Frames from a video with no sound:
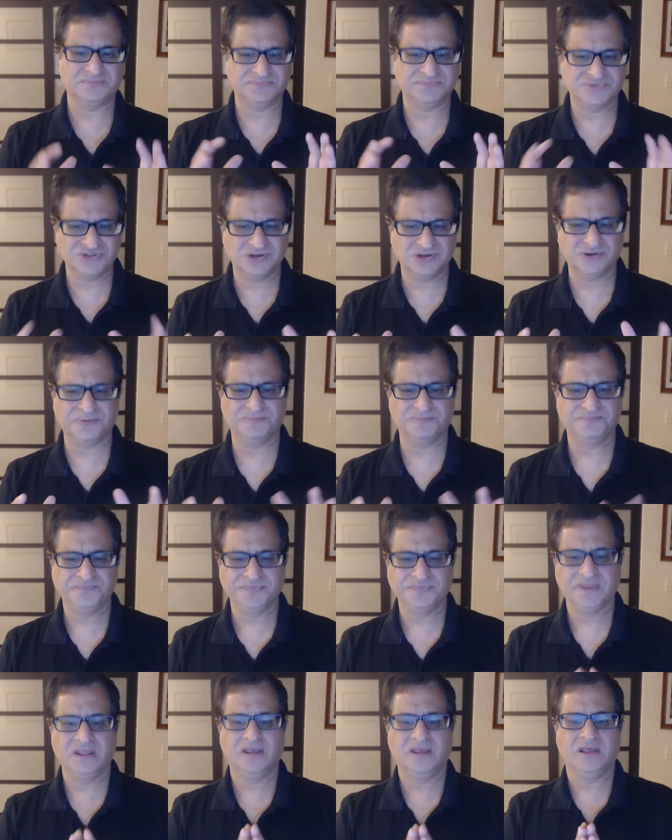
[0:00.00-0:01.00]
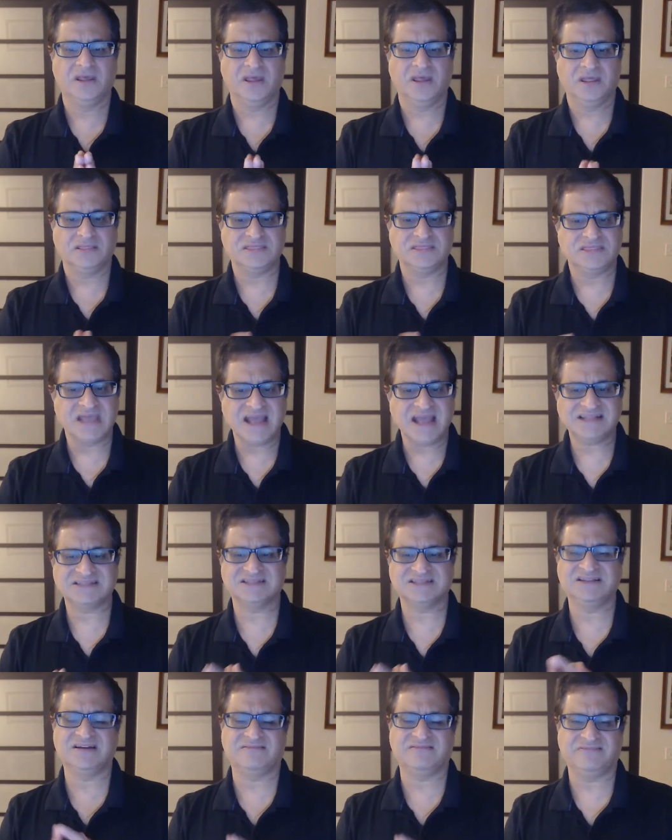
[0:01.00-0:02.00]
So that's
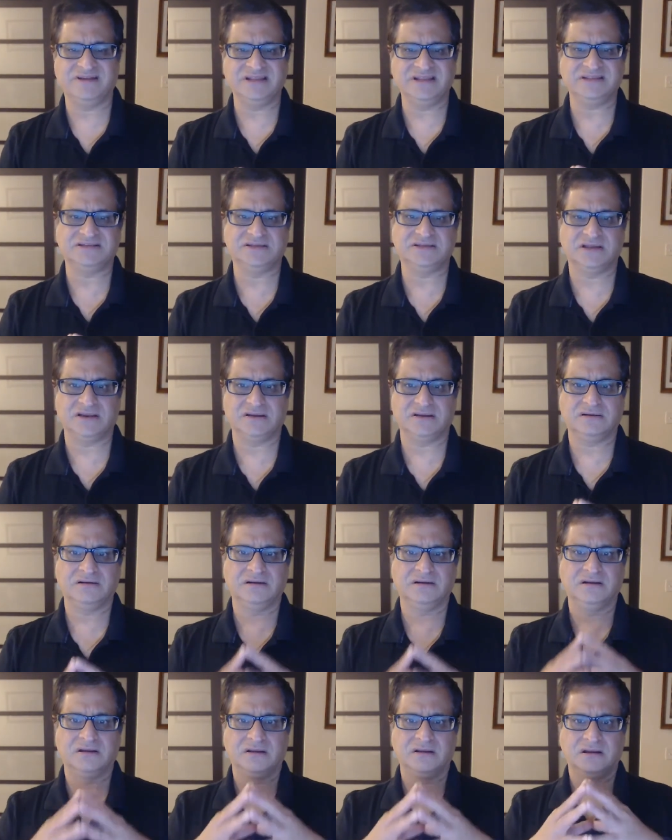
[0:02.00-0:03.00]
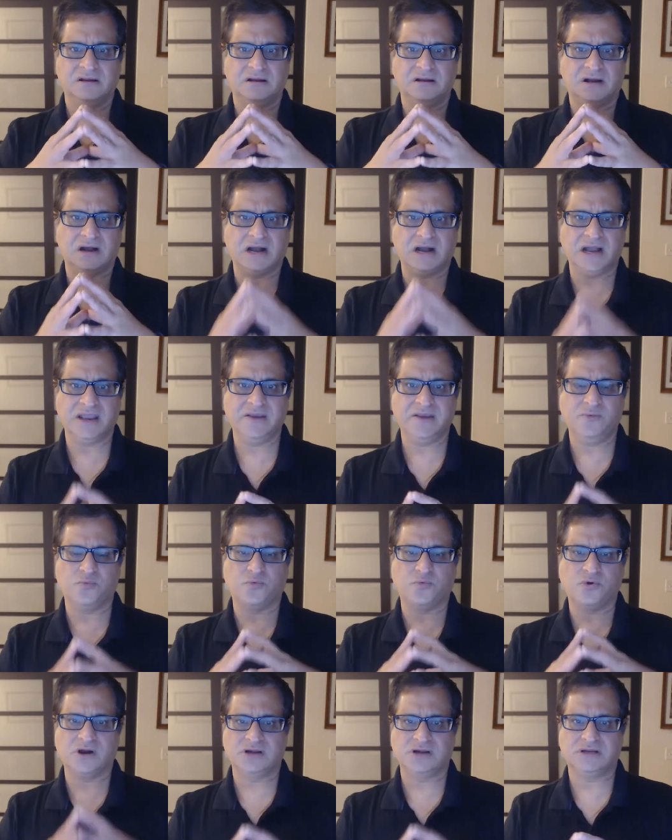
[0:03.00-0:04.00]
the reason I
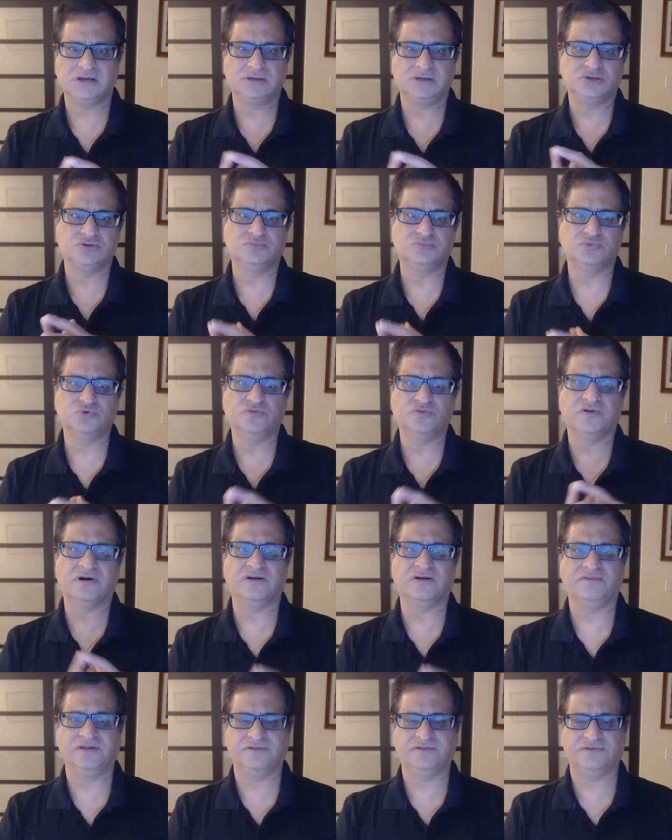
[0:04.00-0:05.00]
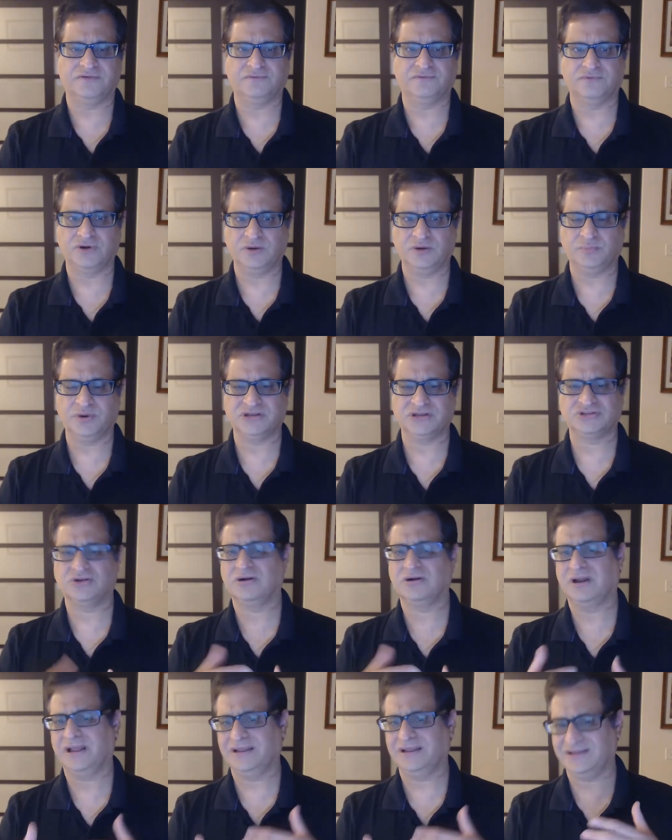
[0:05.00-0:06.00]
wanted to move away from WordPress.
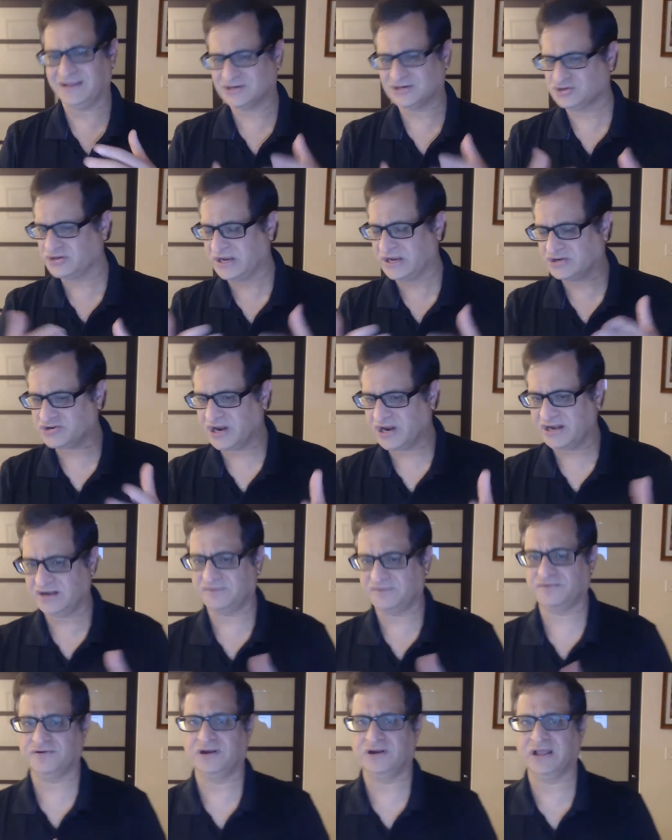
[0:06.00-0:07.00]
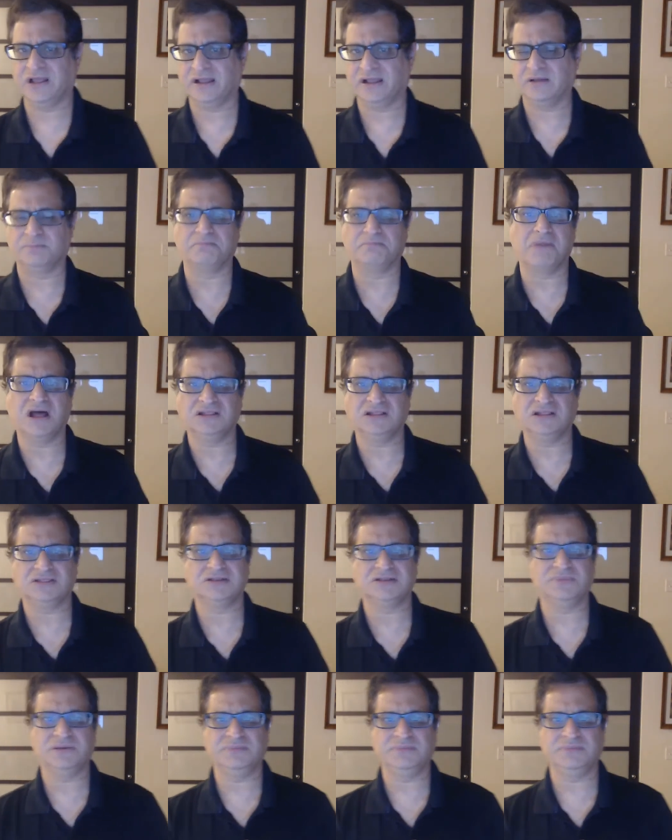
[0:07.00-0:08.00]
Or actually, I tried it for like a month,
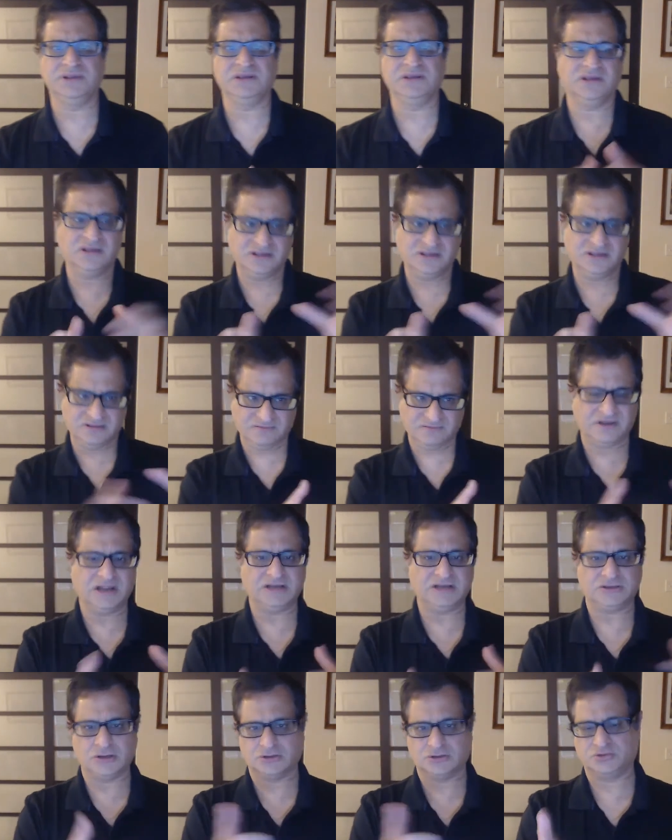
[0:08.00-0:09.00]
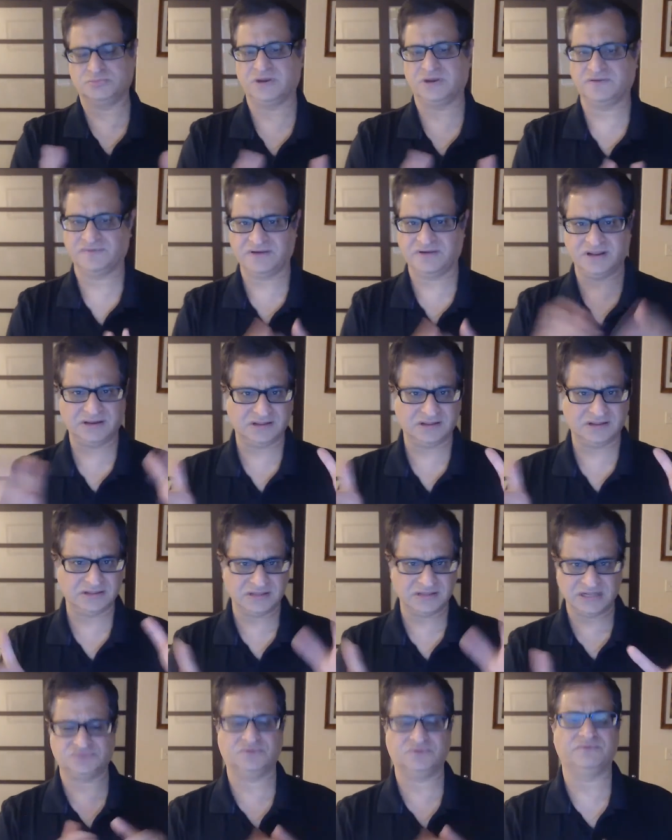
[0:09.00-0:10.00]
maybe, and when I talked to my friend, and
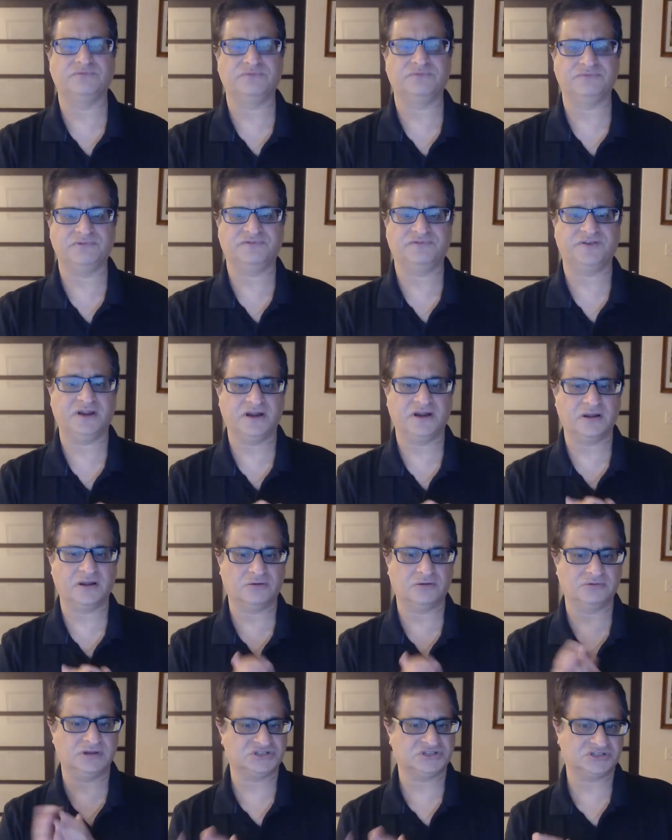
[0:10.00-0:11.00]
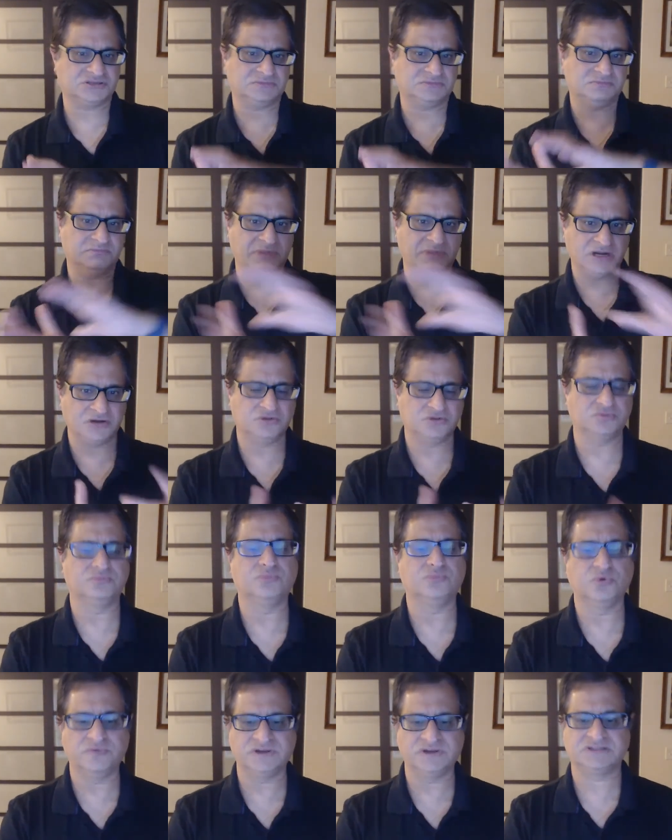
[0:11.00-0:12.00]
that's when we figured out it's better to
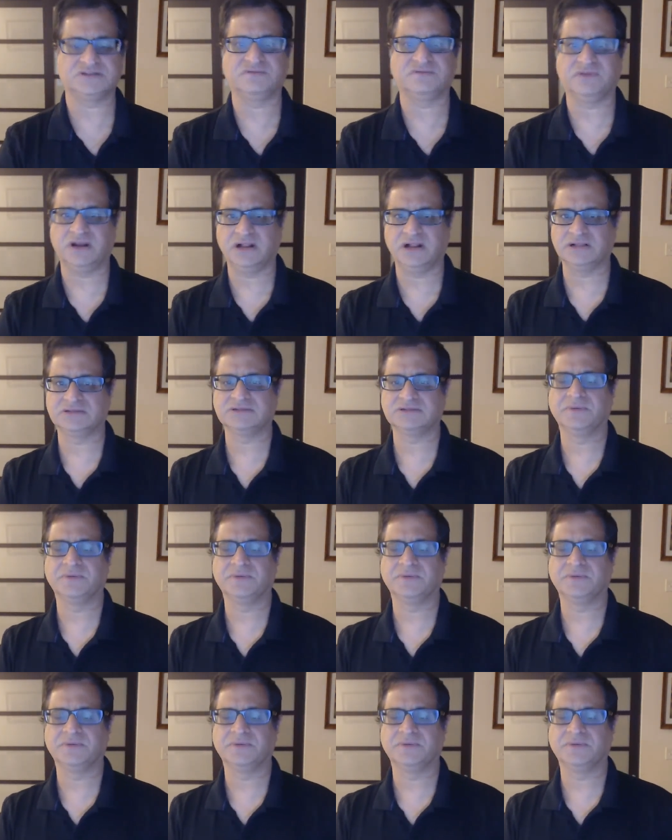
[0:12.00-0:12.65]
move it somewhere else.